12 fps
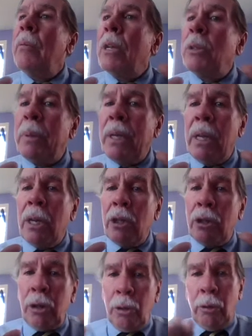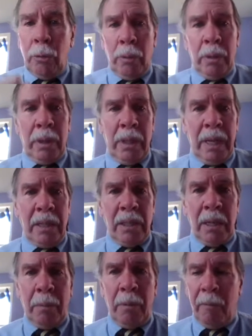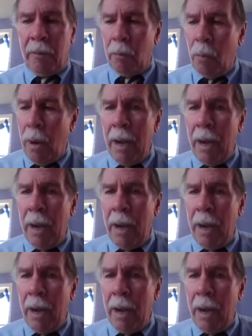there must be two things that are proven.